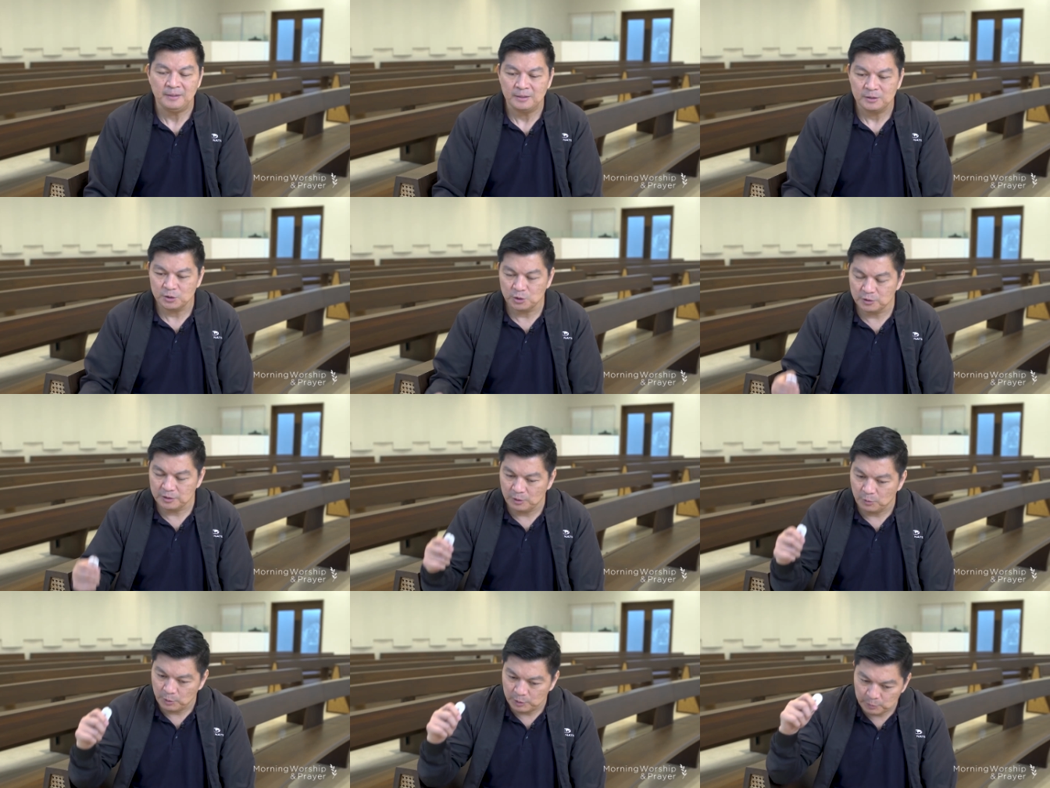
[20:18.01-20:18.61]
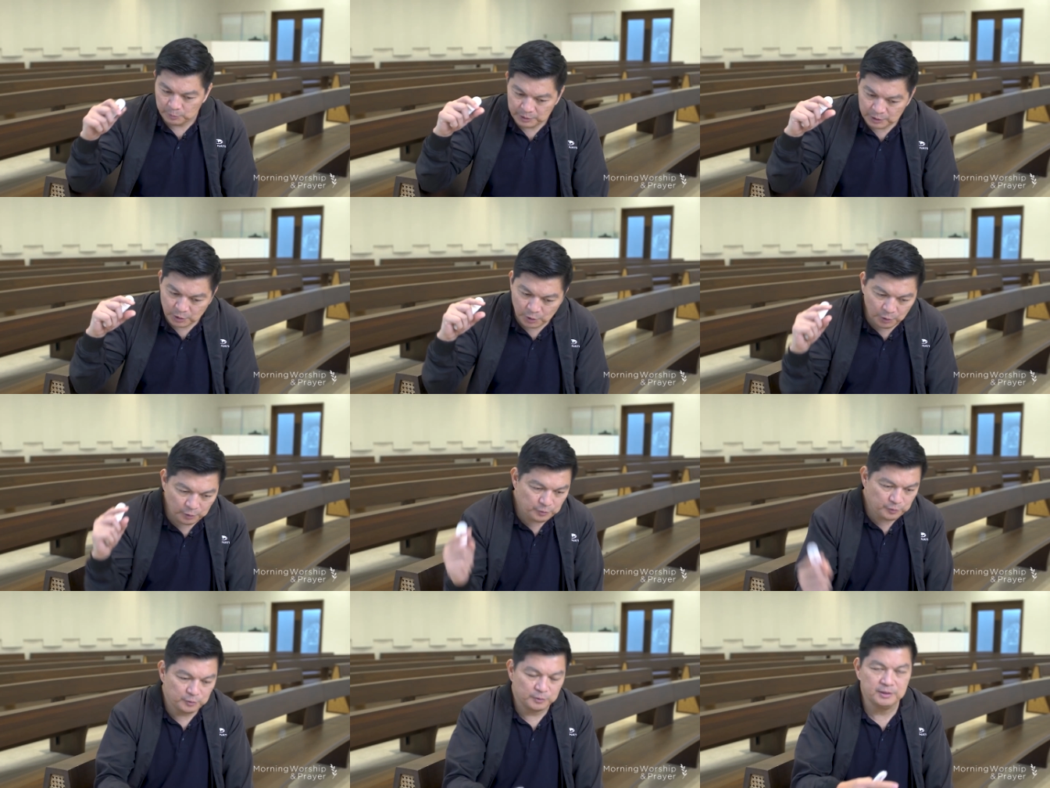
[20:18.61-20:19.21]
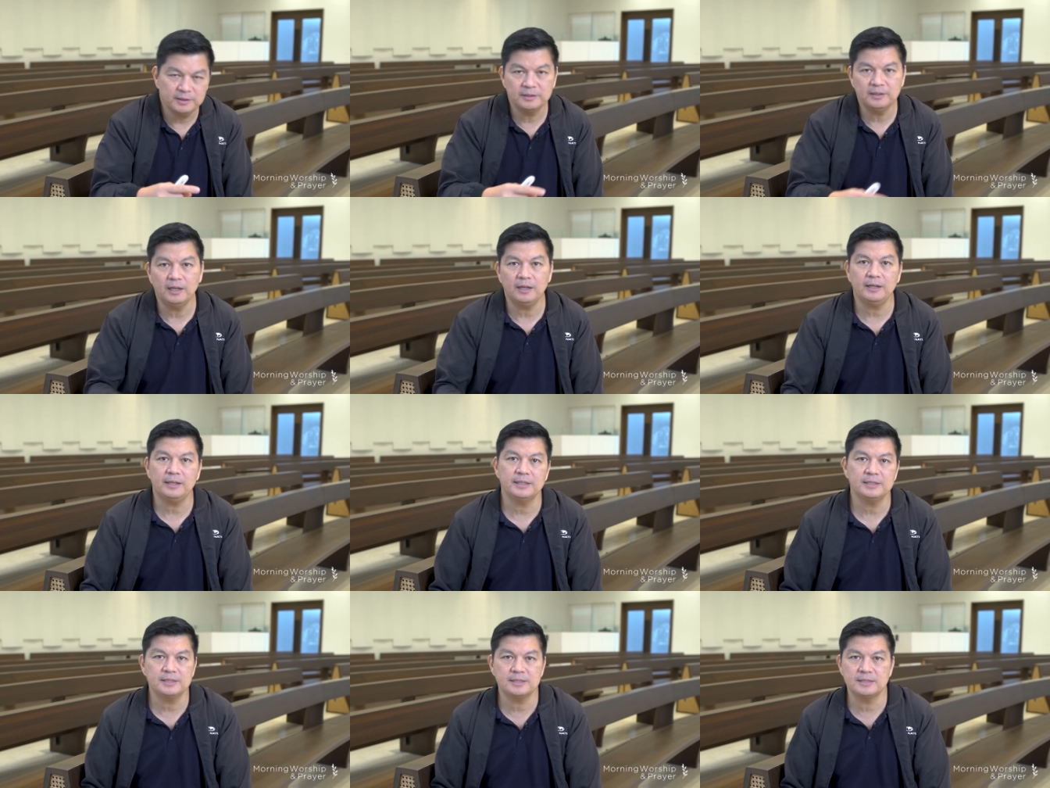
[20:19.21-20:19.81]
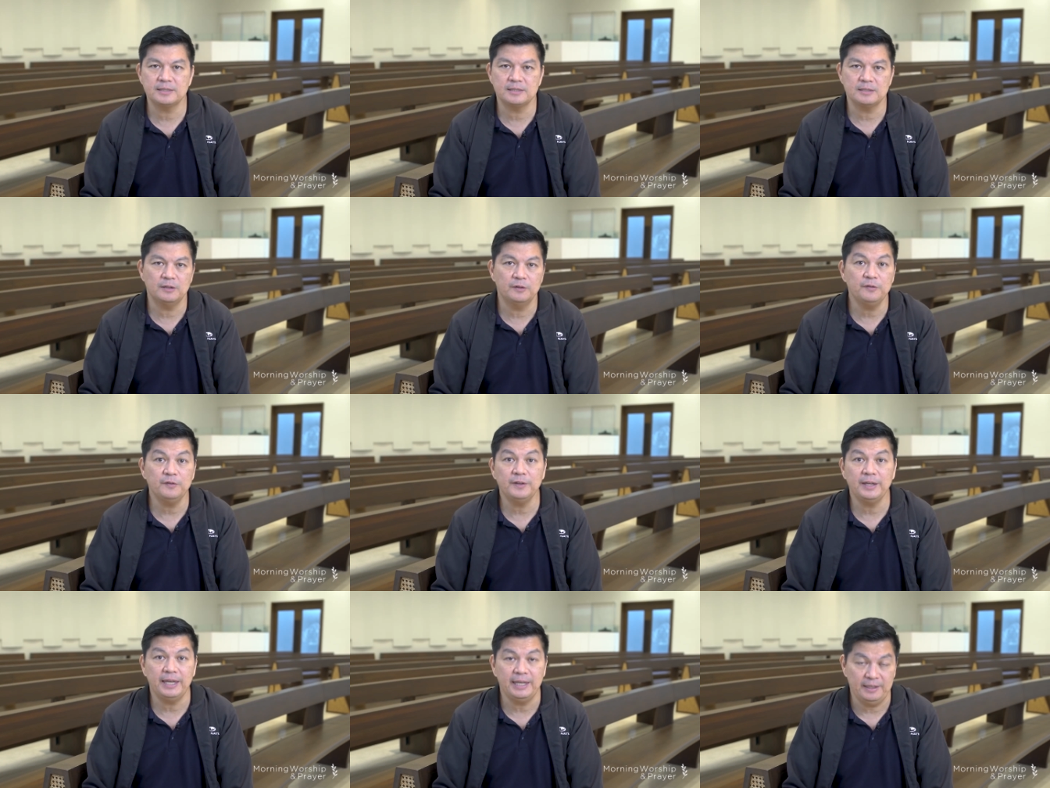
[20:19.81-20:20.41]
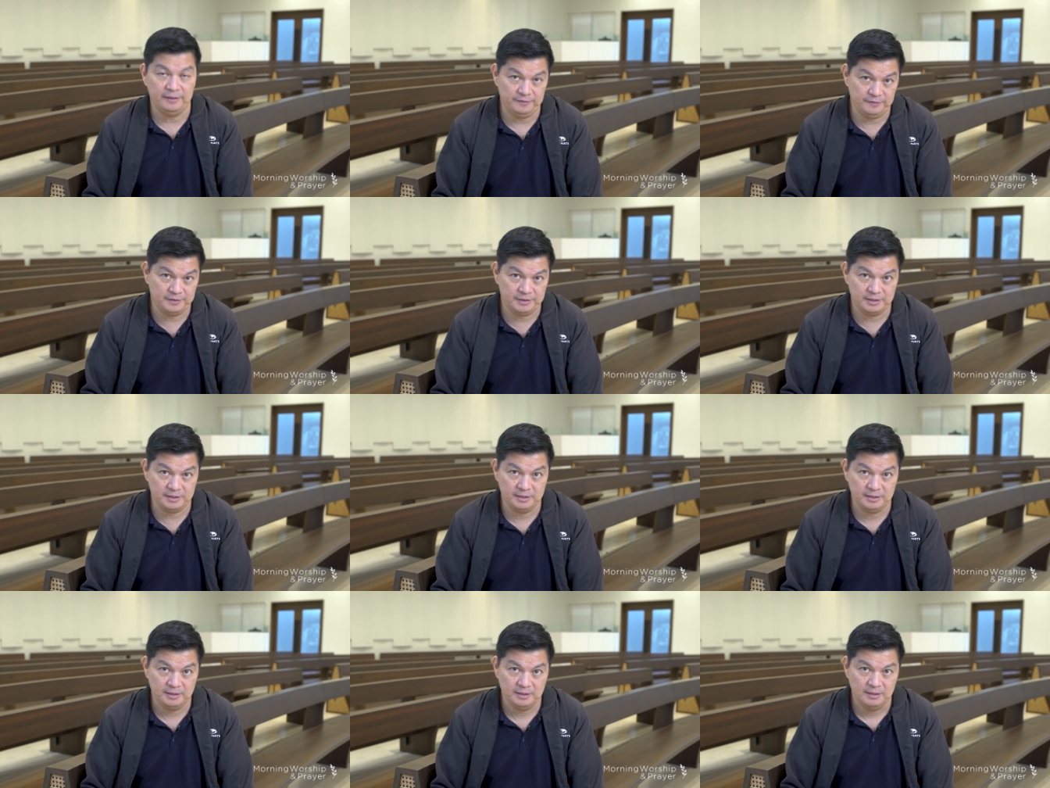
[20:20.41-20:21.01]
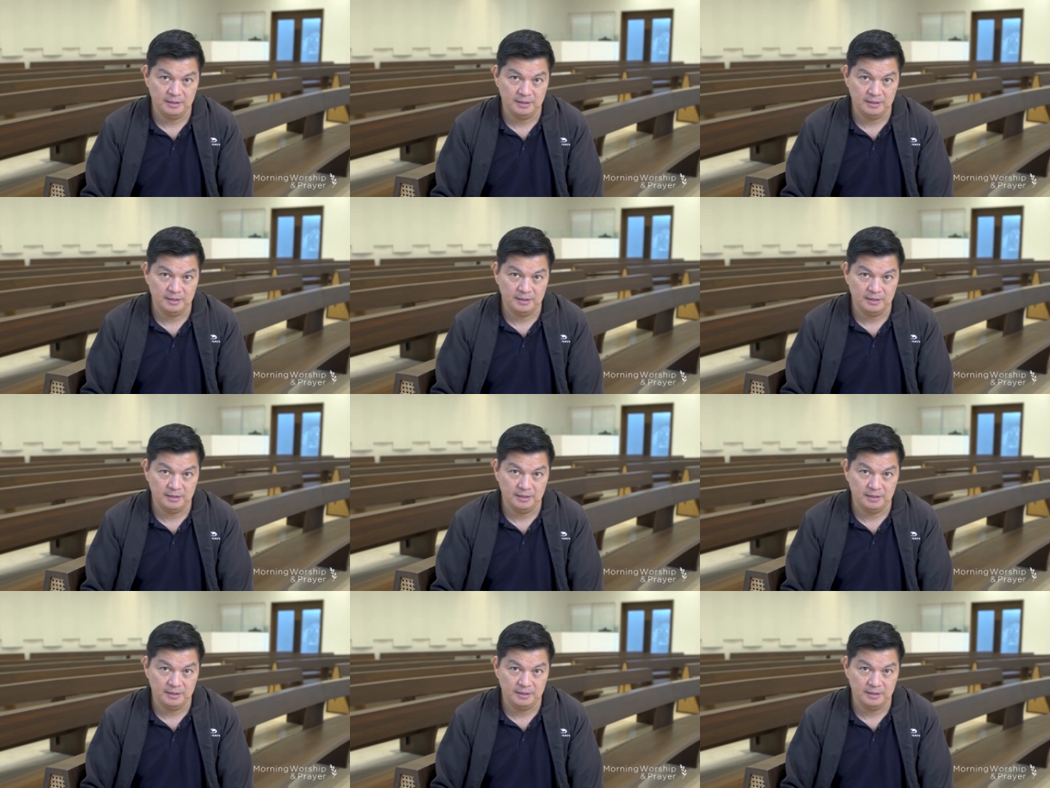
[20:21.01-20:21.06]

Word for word: so that when we go through the darkest of caves